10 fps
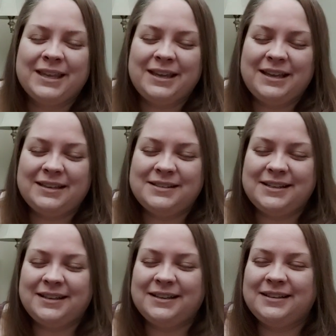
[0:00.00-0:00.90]

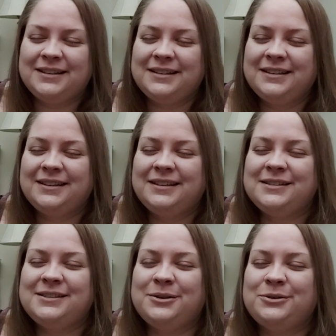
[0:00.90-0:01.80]
And
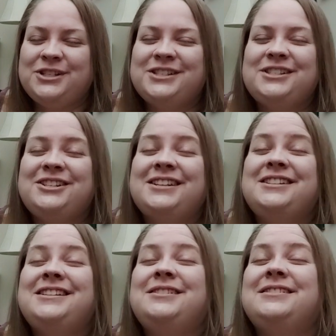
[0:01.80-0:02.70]
so she
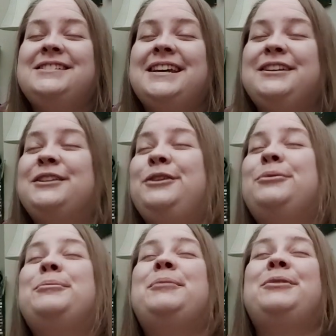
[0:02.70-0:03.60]
just didn't technically
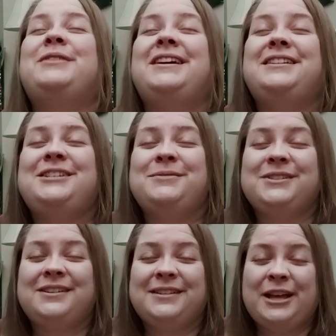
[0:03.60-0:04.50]
remember that she was
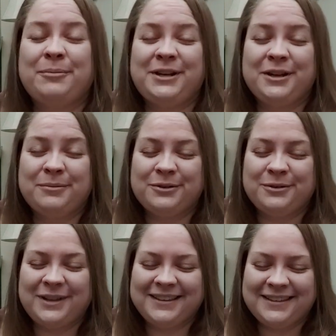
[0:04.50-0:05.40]
gonna allow me to come
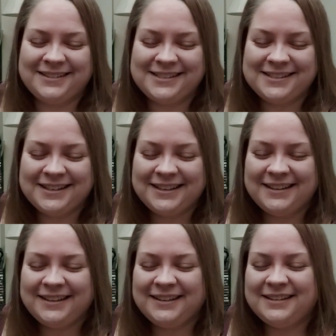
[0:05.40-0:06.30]
through like this.
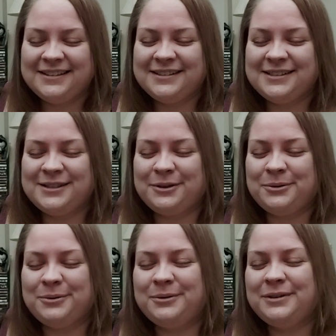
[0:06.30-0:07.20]

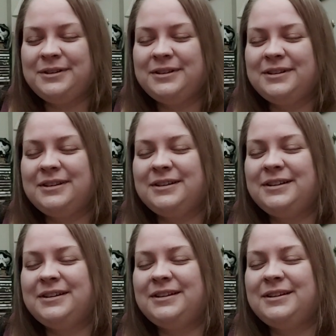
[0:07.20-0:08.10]
So
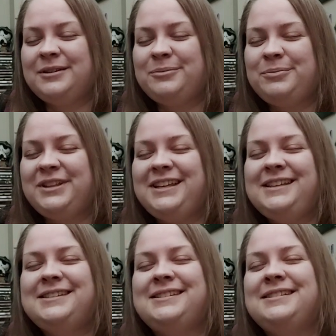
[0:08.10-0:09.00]

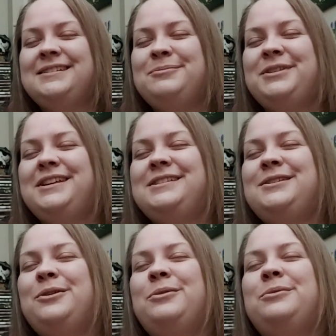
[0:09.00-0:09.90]
please
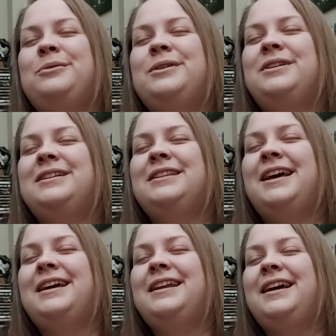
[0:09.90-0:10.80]
know
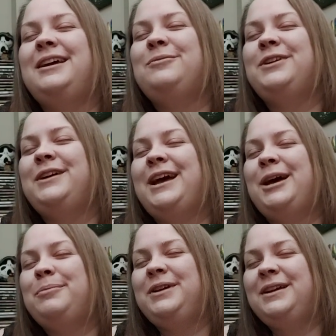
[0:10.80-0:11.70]
that I am very
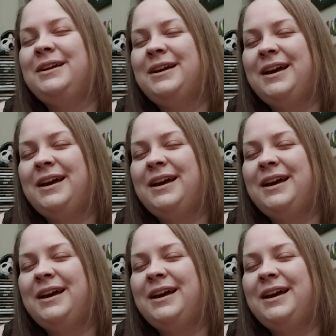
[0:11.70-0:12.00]
happy.